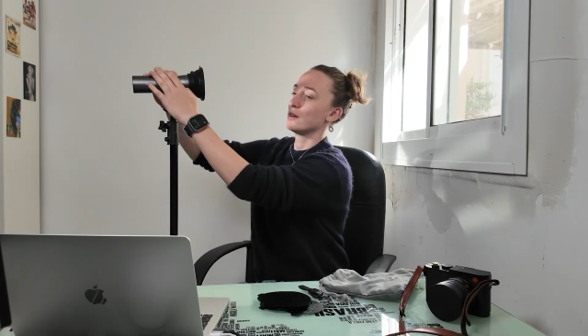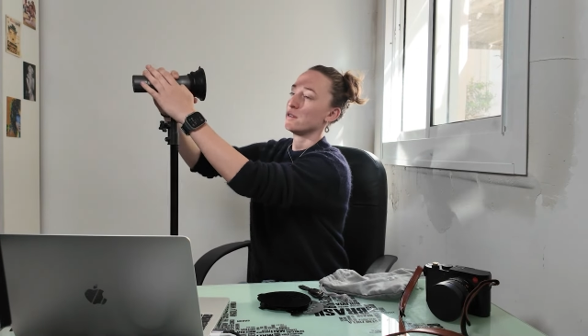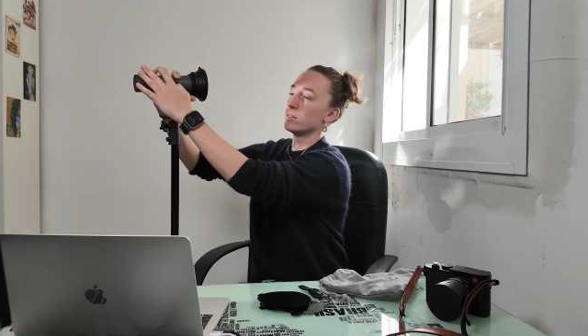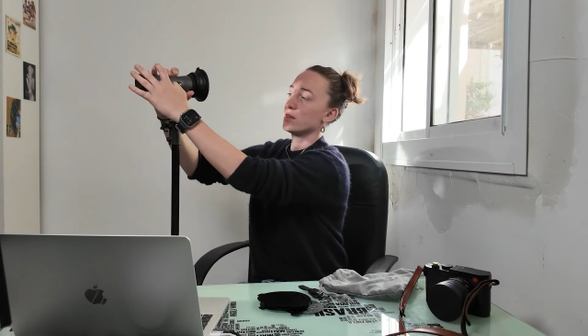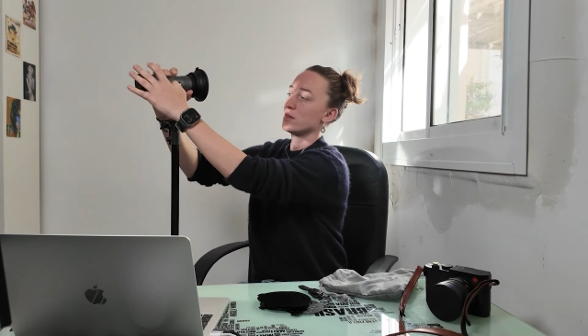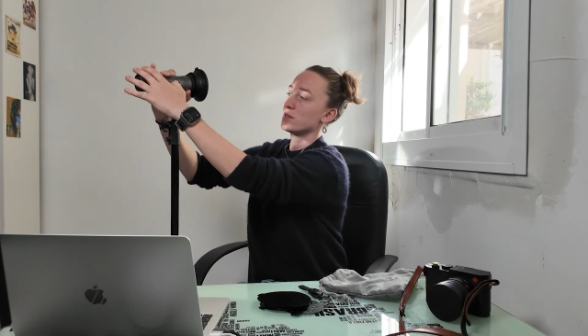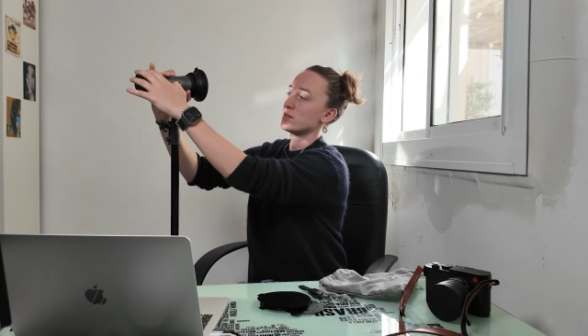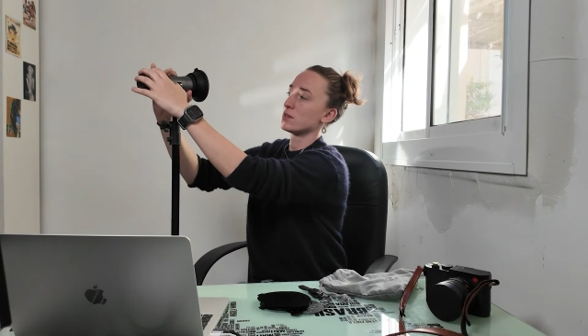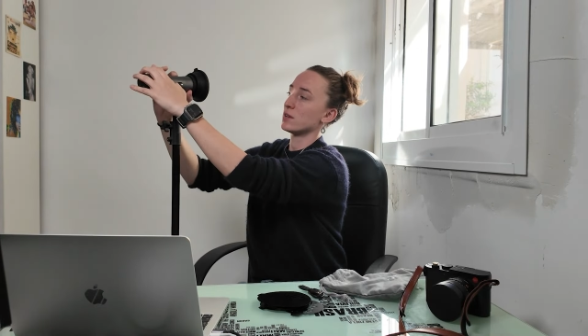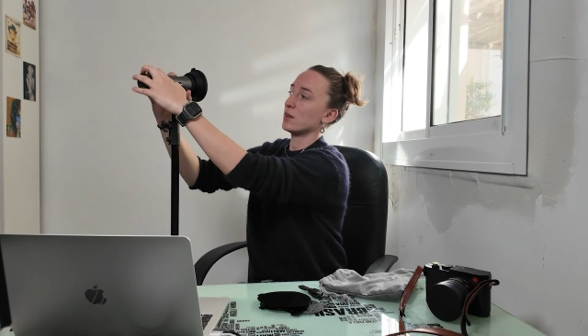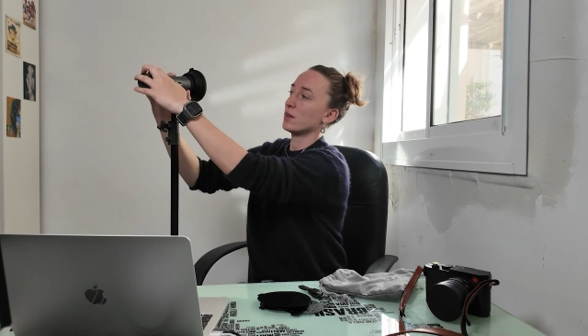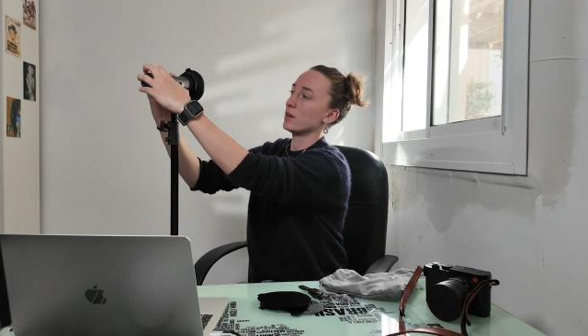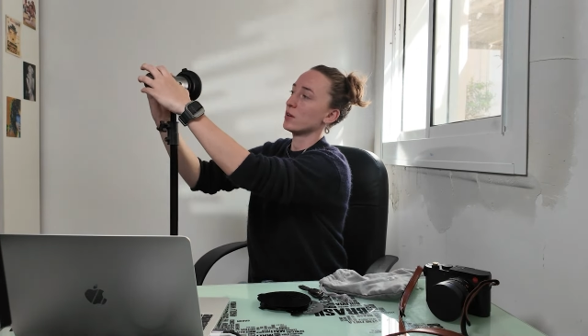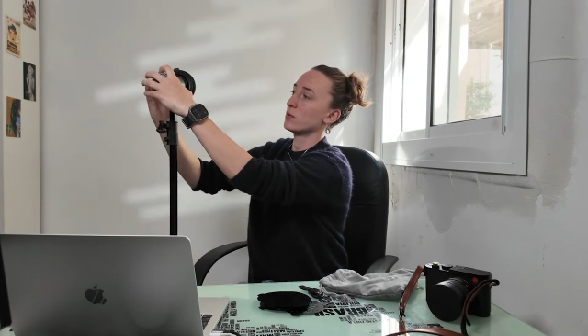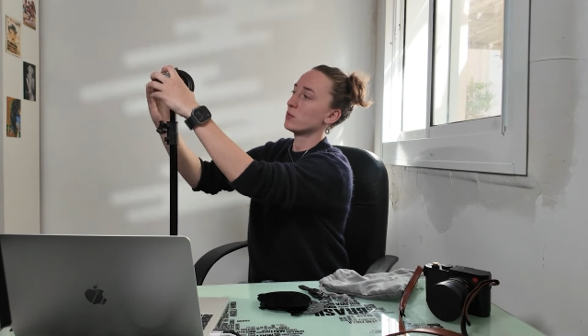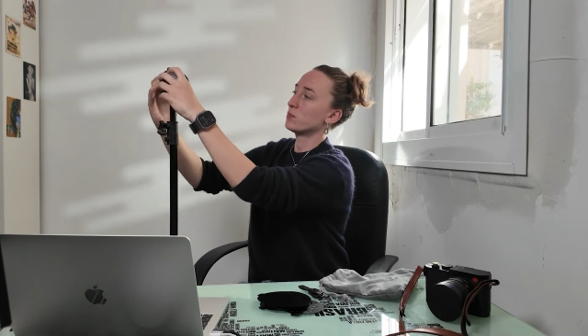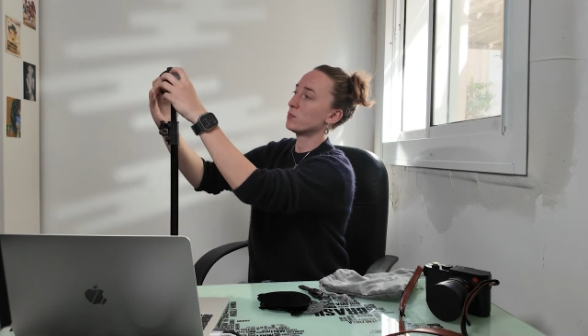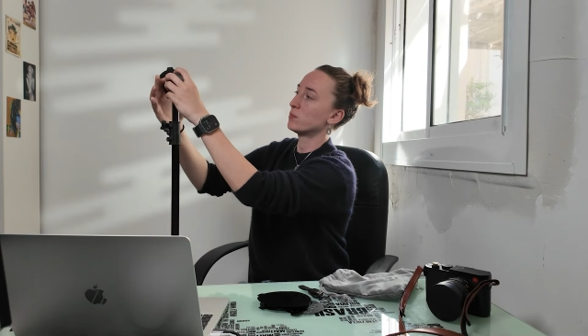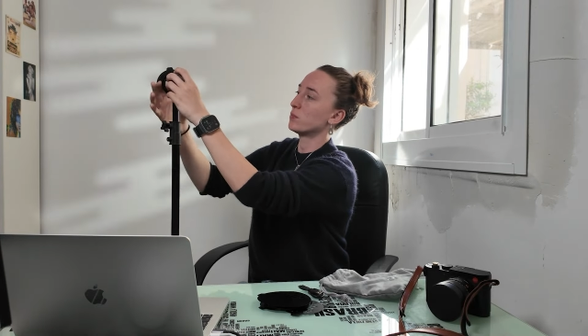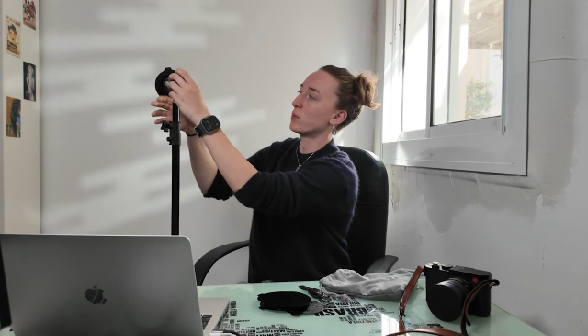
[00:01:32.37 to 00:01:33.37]
There's
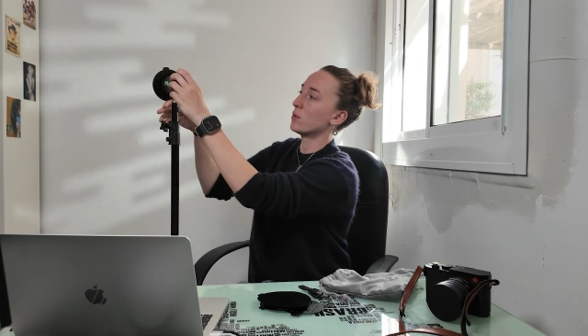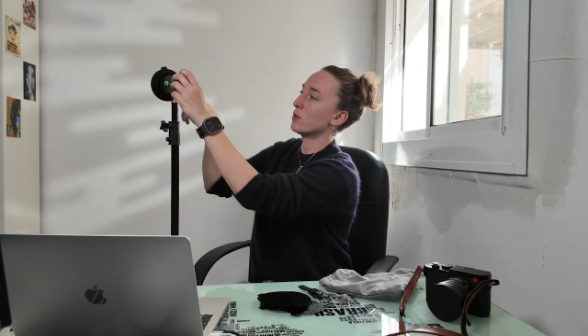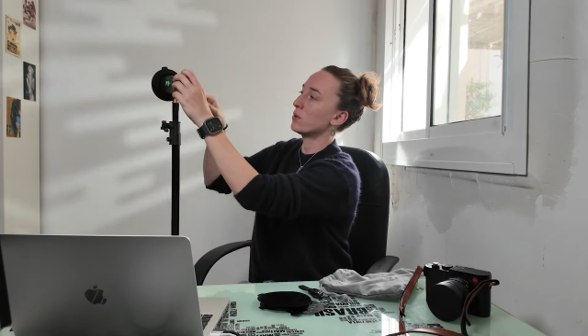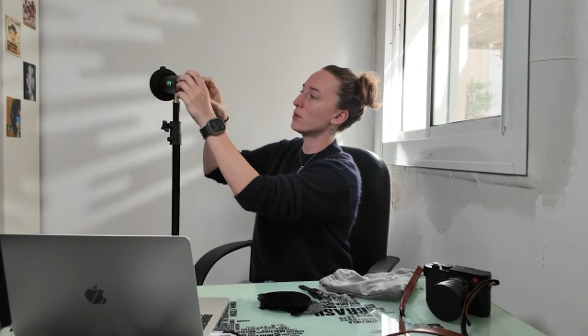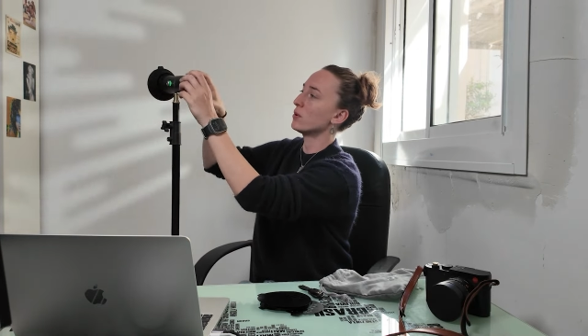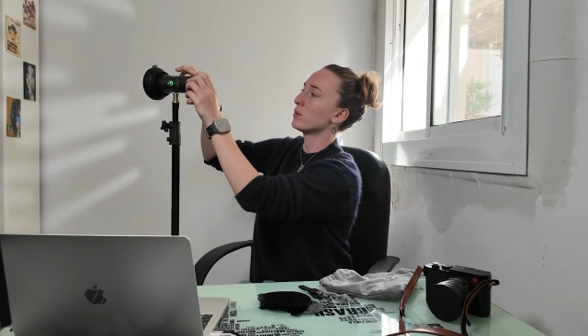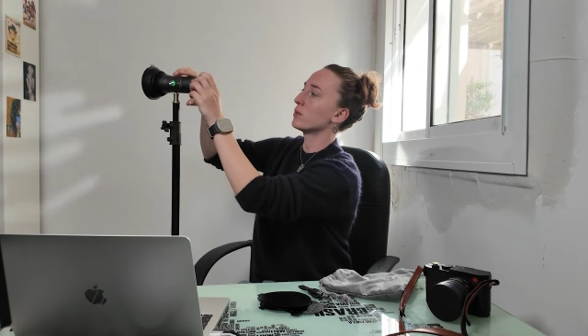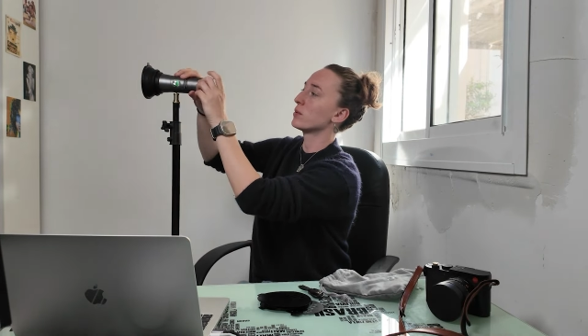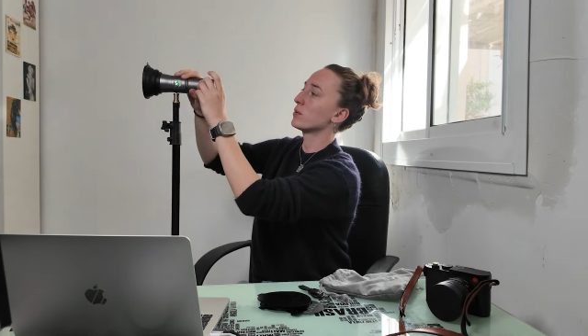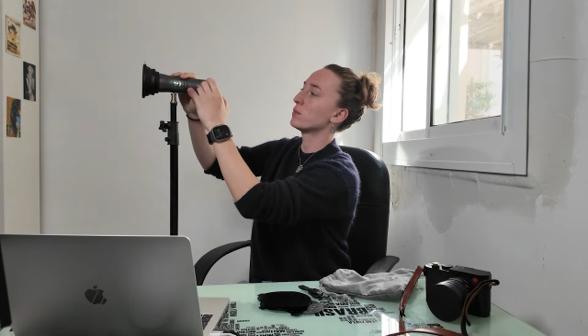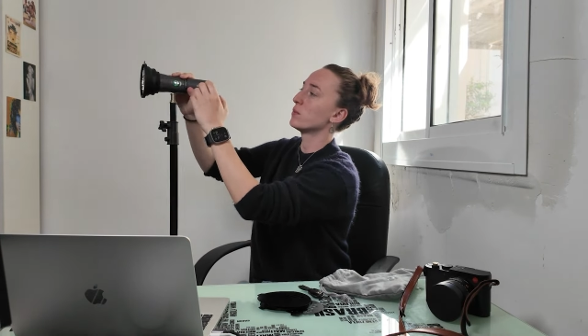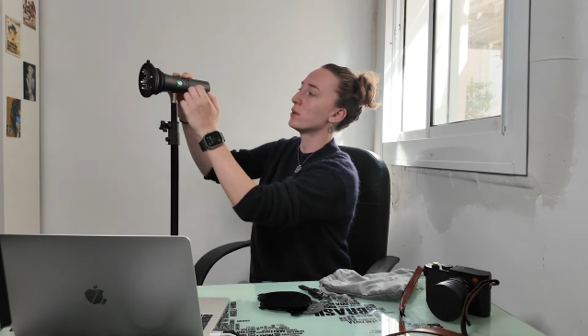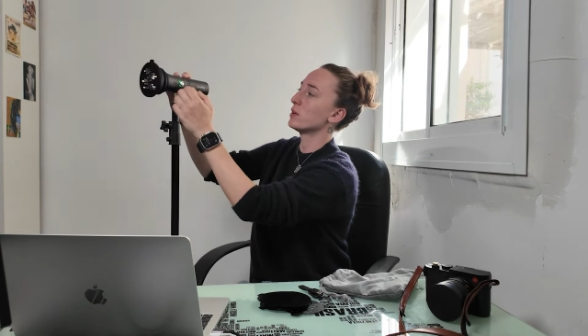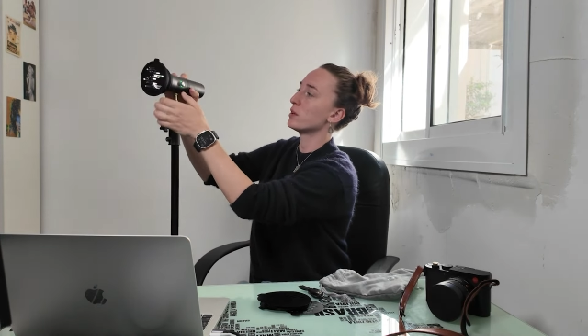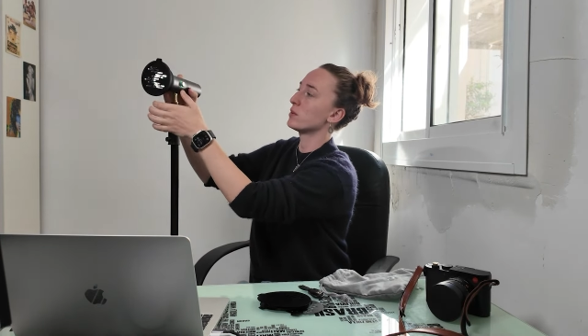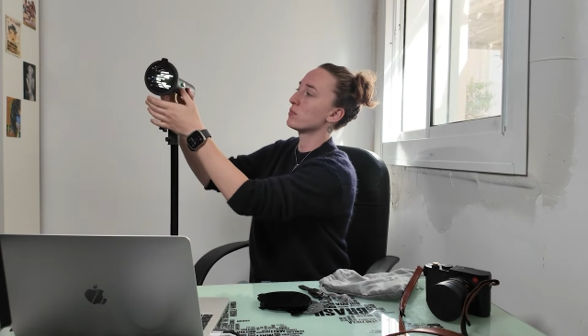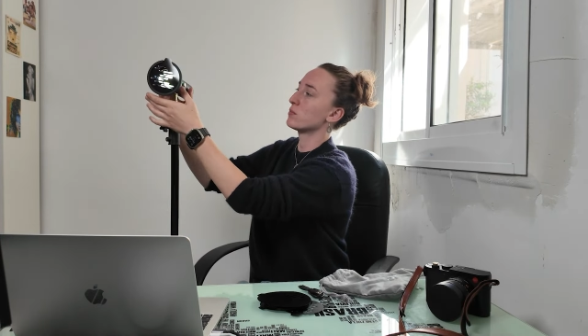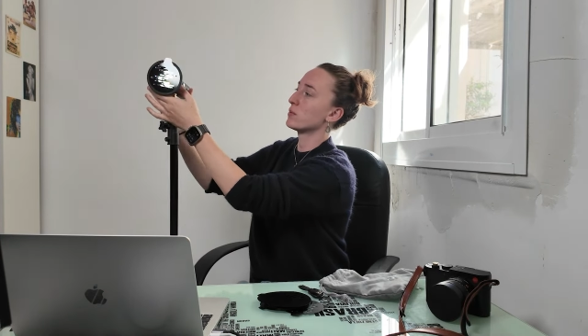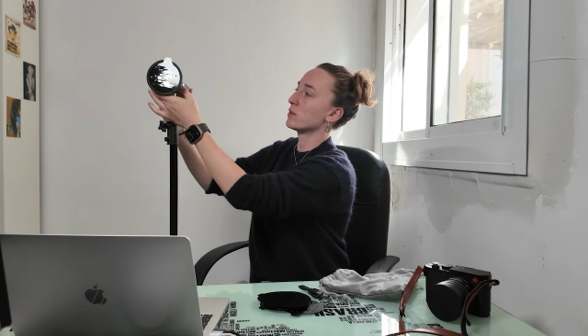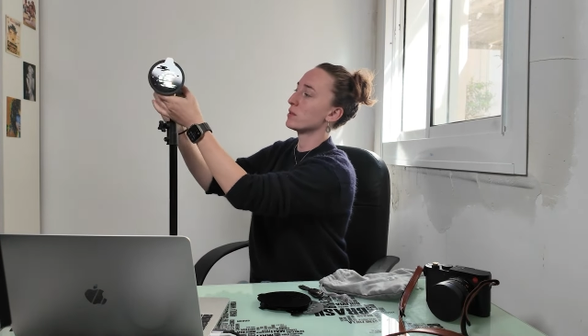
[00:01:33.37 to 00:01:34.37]
like 4 or 3
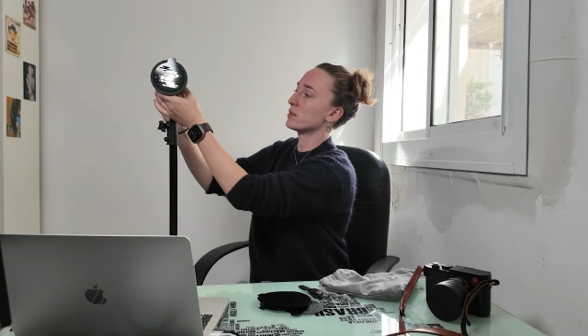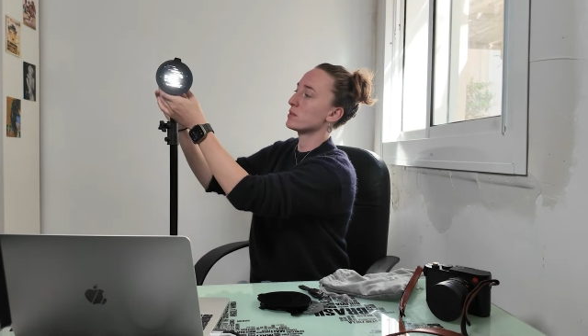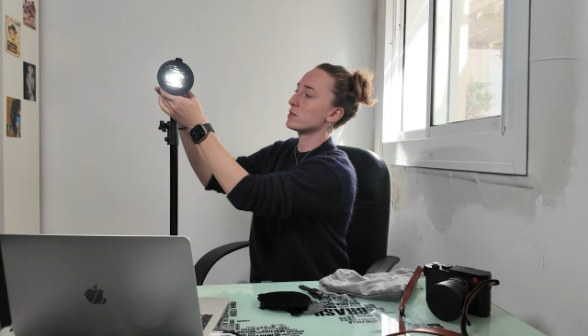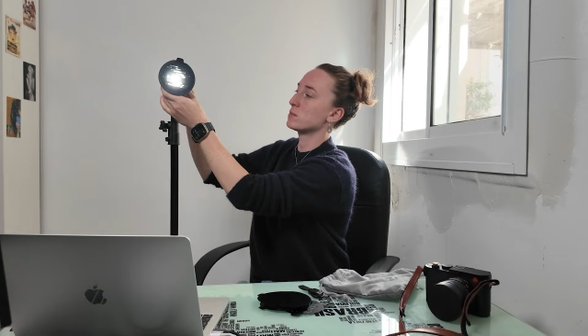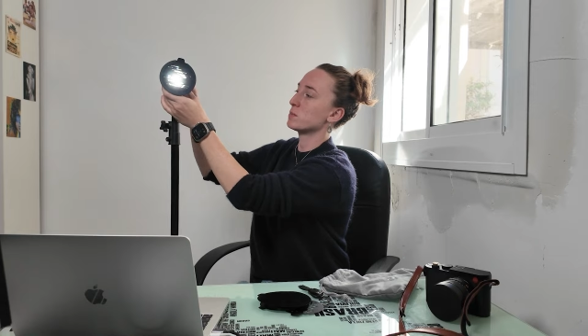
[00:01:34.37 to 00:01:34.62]
different